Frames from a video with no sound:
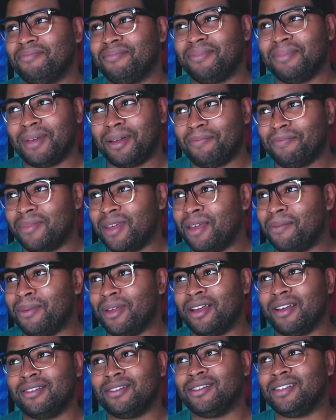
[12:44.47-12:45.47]
But
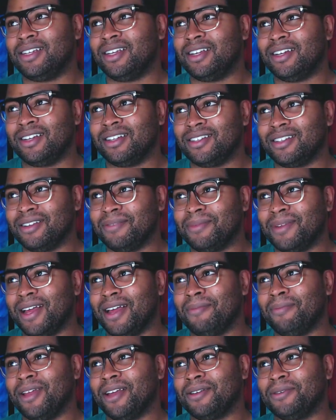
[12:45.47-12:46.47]
maybe I'll sneak it in
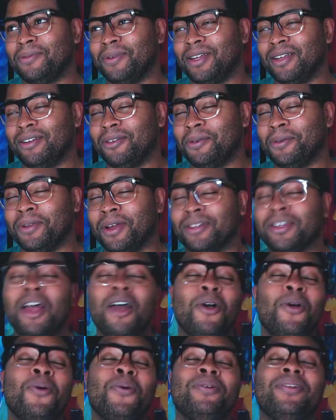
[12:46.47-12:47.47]
sometime next week.
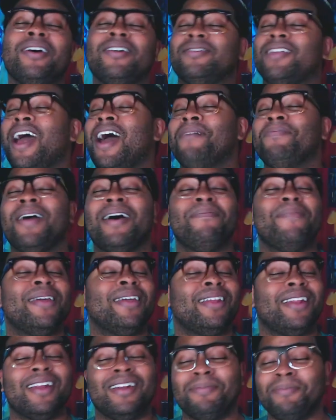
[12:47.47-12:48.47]
Who knows? I'm not
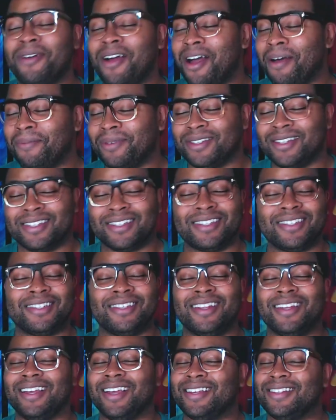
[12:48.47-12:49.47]
making any promises because,
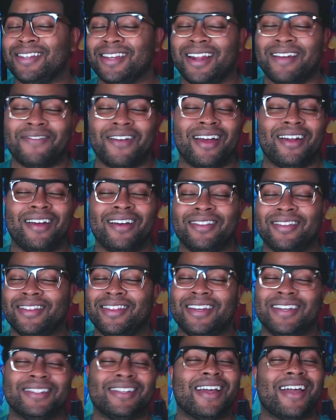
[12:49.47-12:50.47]
like I said, I've got other
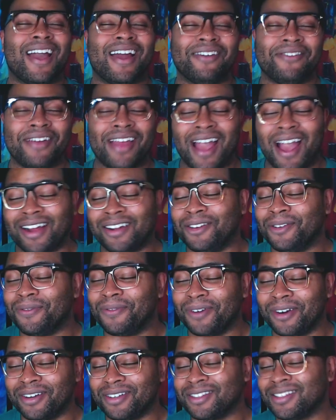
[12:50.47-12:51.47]
things I gotta react to
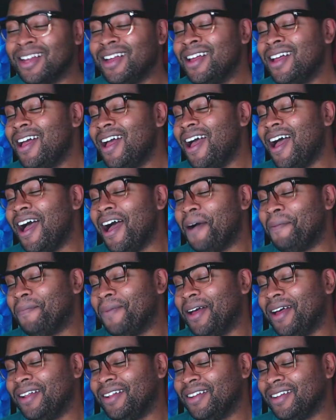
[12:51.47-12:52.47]
first.
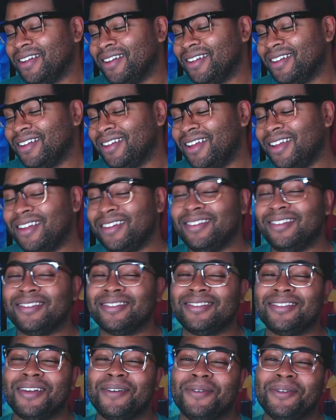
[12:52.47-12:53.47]
But it
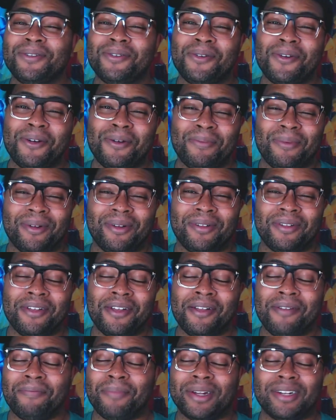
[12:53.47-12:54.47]
looks so adorable.
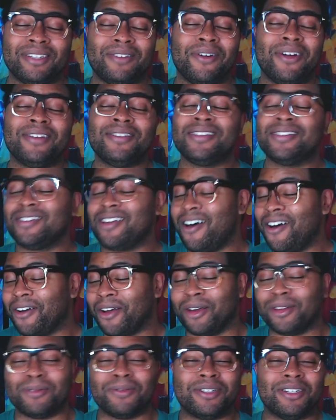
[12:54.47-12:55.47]
But as far as the song
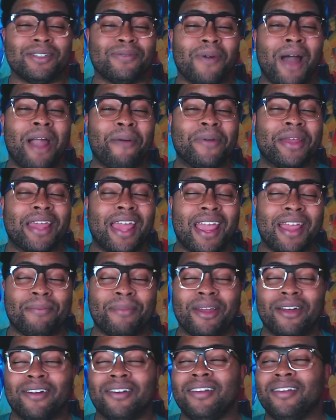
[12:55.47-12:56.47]
goes, which is why we came
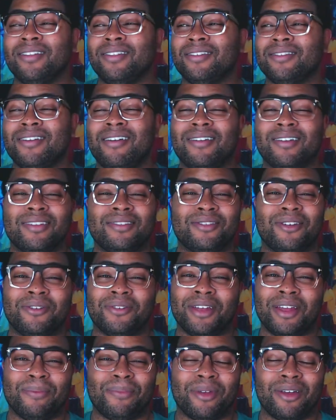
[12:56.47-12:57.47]
here, the song is so
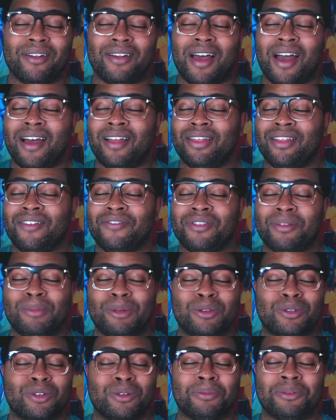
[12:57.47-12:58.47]
damn good. I love the
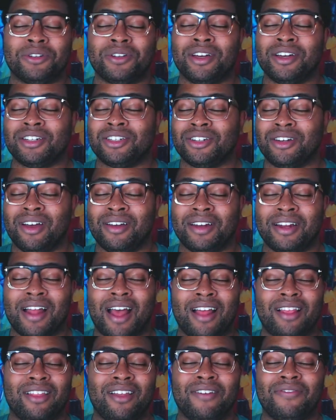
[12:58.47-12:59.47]
musical production on it.
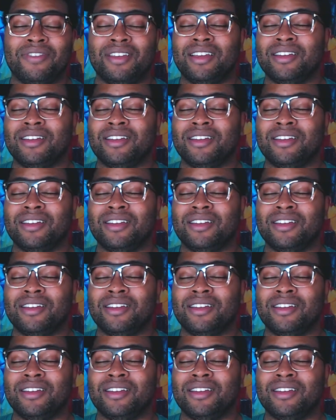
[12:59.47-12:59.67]
I love the